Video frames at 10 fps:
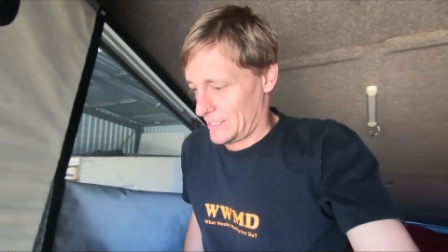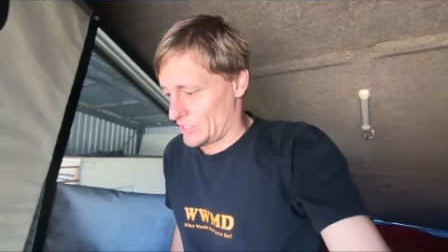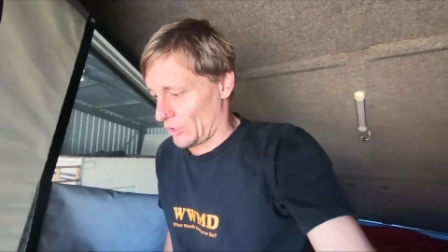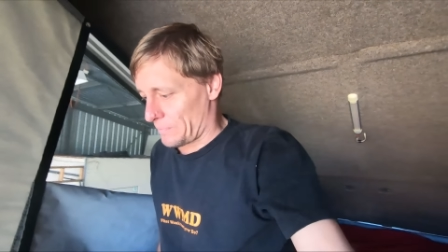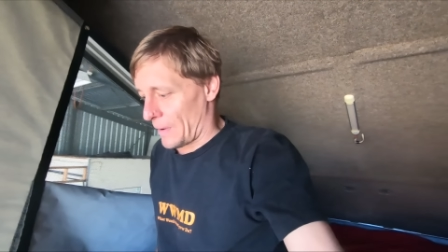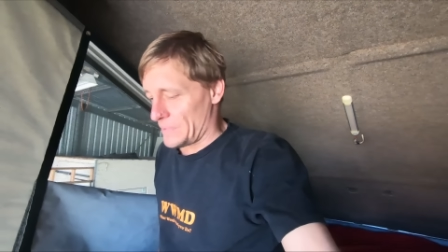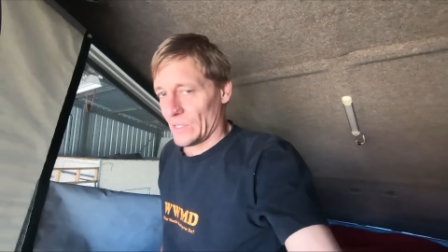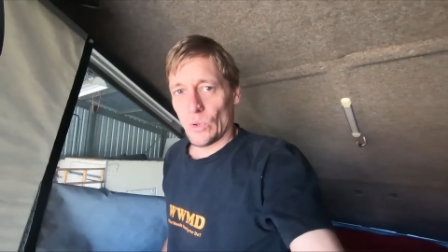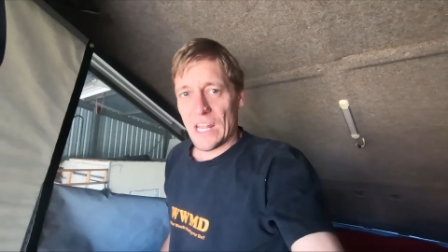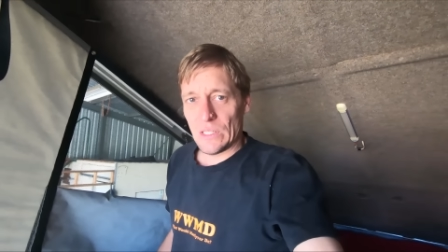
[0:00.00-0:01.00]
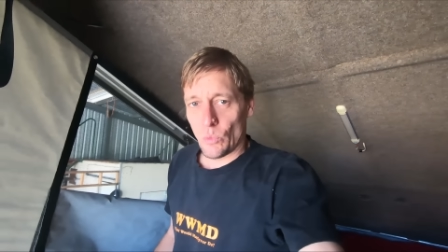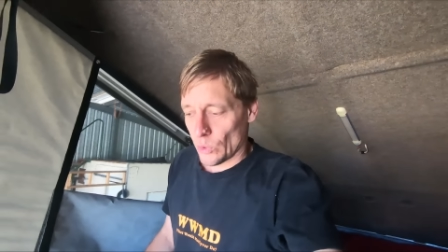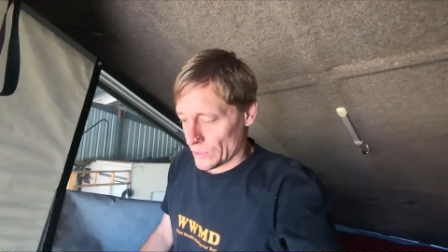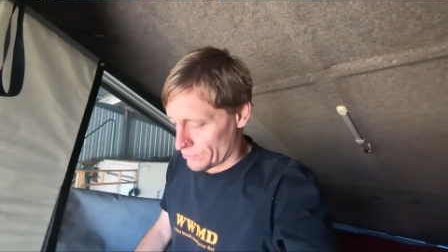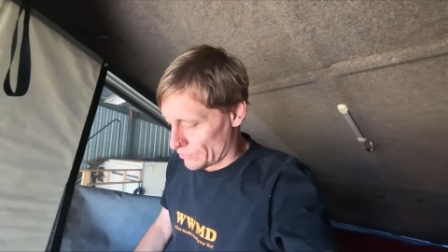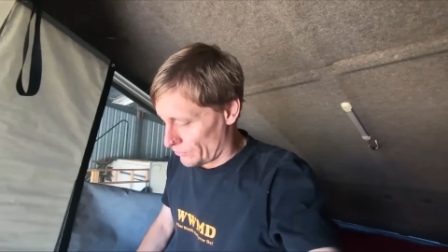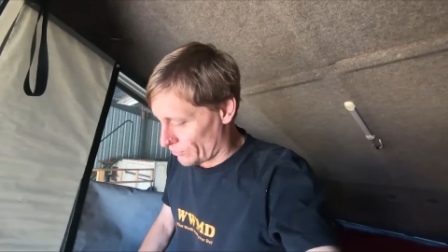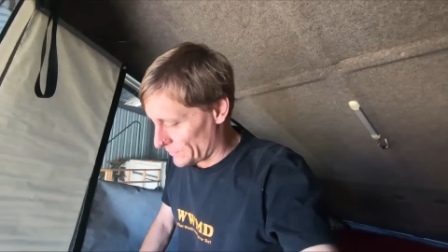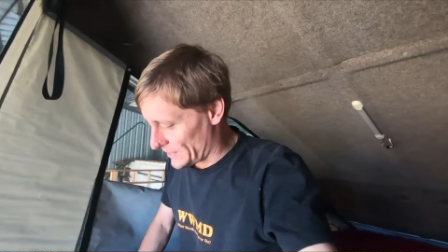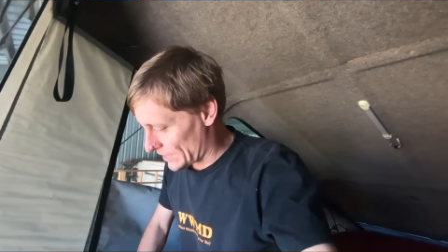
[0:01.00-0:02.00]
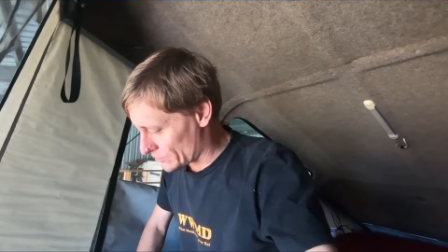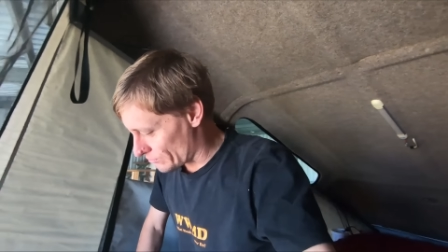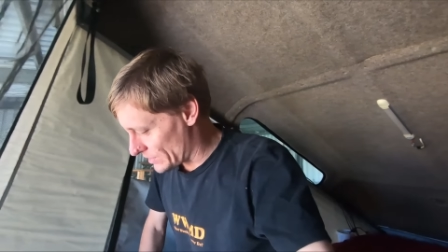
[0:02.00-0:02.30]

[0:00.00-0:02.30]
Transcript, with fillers: it's not pumping any water through from the actual